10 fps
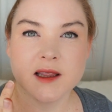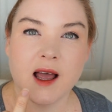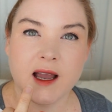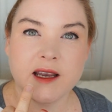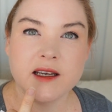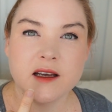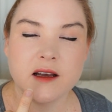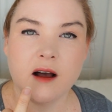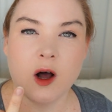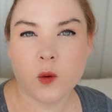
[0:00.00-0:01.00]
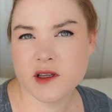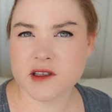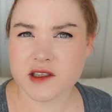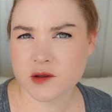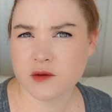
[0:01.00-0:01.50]
line always
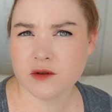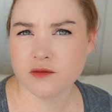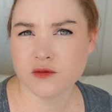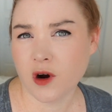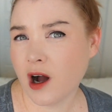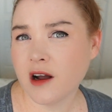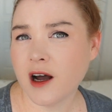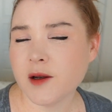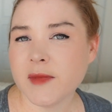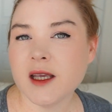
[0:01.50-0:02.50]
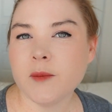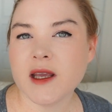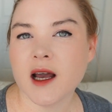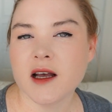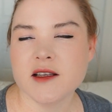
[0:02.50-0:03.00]
looks wrong on me
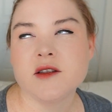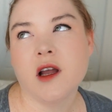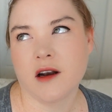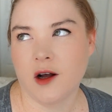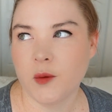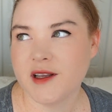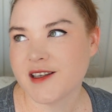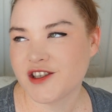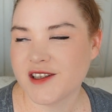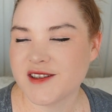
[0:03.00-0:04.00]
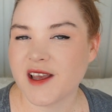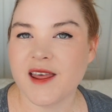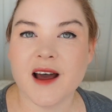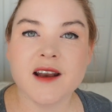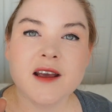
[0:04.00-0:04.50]
because, not always, I shouldn't say
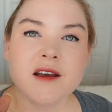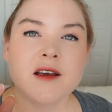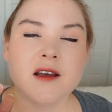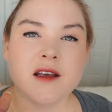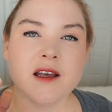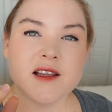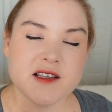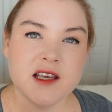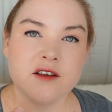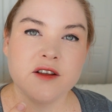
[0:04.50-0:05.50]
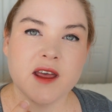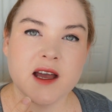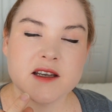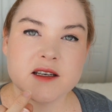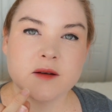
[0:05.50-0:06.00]
that. It's either
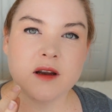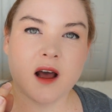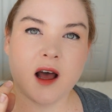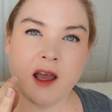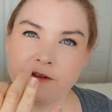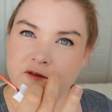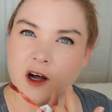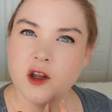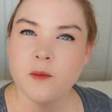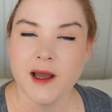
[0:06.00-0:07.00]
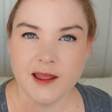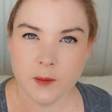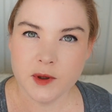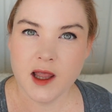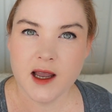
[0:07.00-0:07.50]
that I follow my
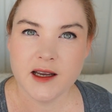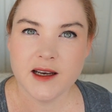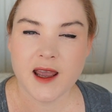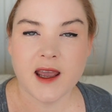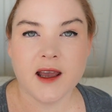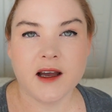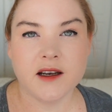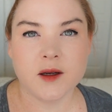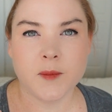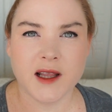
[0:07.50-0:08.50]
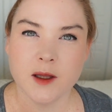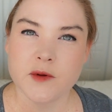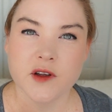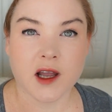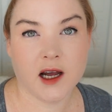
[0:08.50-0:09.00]
lip line and my
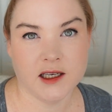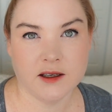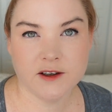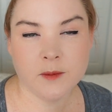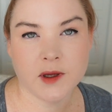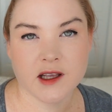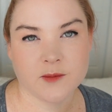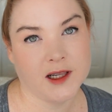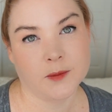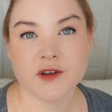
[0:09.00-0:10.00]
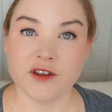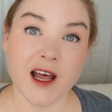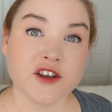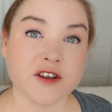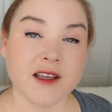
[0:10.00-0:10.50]
lips look uneven because my lips are
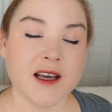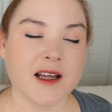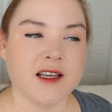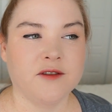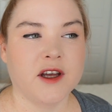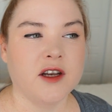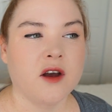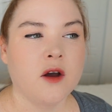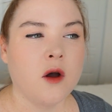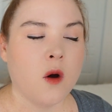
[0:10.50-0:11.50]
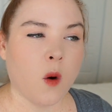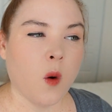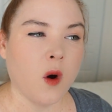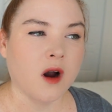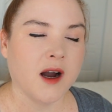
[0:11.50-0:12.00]
naturally uneven,
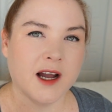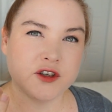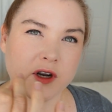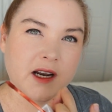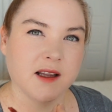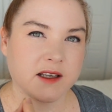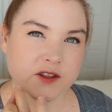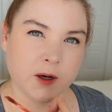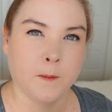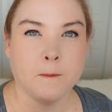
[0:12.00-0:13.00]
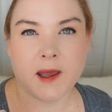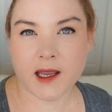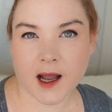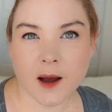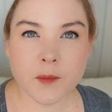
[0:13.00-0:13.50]
or I try to like sort of
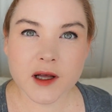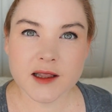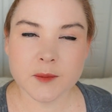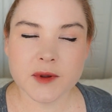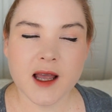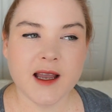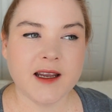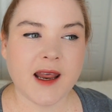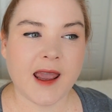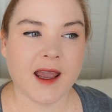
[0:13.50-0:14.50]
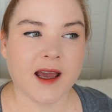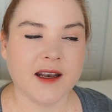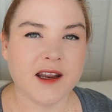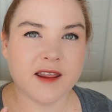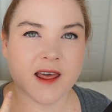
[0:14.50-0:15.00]
make up a lip line
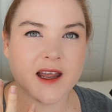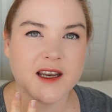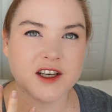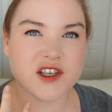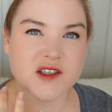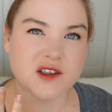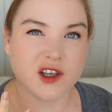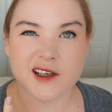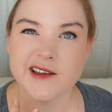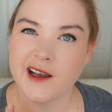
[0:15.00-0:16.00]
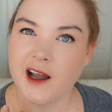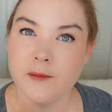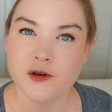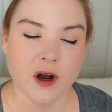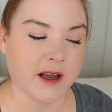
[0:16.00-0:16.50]
and then it just looks like
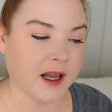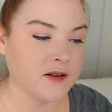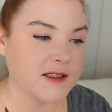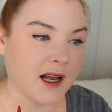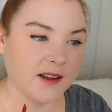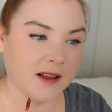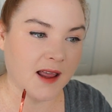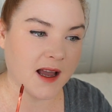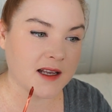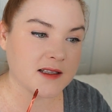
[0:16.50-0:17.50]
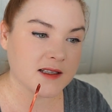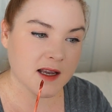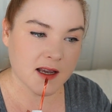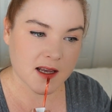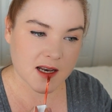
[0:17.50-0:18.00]
I'm drawing outside the lines.
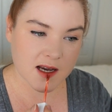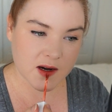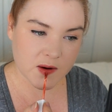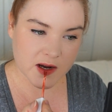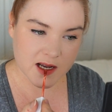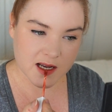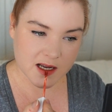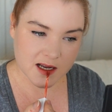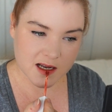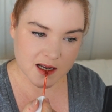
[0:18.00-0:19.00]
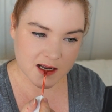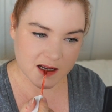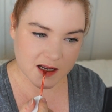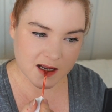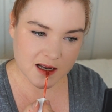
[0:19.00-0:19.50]
Now,
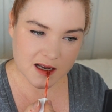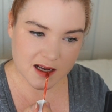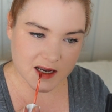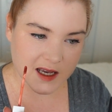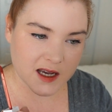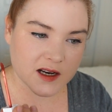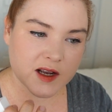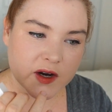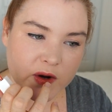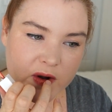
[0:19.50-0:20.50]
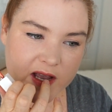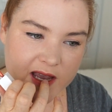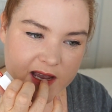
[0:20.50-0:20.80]
I can go